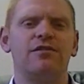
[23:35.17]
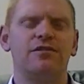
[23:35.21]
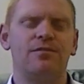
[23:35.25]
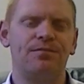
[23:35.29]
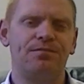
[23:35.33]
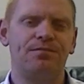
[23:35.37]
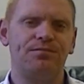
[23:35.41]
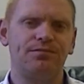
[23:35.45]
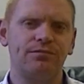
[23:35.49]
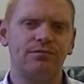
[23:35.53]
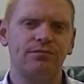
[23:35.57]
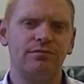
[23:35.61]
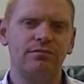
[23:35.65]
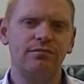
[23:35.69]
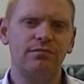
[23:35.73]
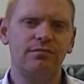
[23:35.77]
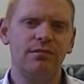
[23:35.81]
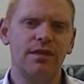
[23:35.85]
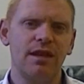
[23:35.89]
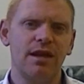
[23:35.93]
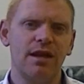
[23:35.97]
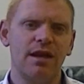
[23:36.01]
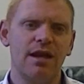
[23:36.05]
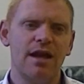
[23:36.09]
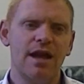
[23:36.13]

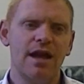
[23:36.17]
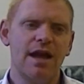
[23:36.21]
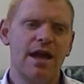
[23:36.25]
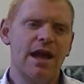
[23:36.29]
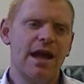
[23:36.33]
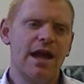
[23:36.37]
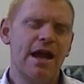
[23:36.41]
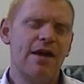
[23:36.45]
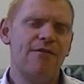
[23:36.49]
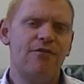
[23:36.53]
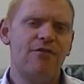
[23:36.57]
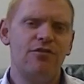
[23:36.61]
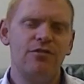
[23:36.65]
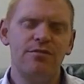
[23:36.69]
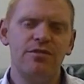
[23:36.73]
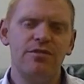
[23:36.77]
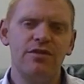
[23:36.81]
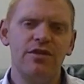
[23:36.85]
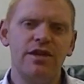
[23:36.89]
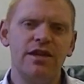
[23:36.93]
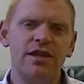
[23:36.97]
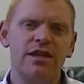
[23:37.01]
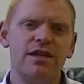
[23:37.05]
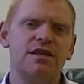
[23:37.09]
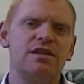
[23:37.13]
And from
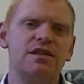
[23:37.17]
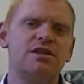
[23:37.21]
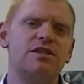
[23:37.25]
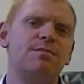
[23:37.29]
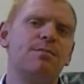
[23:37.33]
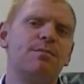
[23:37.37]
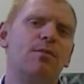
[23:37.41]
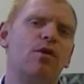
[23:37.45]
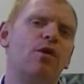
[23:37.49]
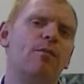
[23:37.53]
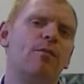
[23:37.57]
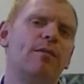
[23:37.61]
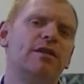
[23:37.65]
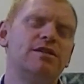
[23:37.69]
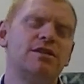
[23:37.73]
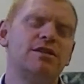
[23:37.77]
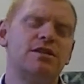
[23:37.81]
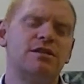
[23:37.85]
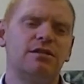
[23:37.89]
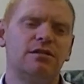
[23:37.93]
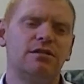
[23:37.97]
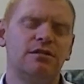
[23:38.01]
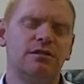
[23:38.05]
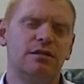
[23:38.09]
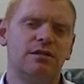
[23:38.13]
this moment
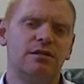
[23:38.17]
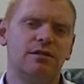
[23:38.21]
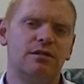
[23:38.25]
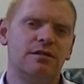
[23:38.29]
on,